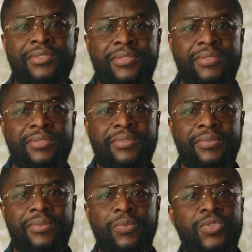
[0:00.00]

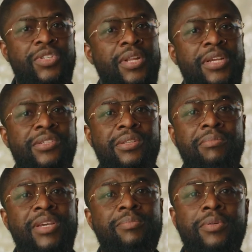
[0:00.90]
which link to the
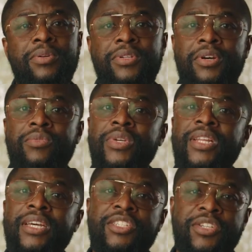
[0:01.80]
main Polkadot
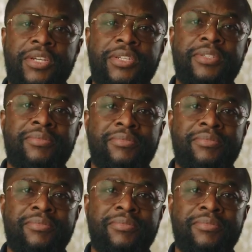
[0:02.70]
relay chain.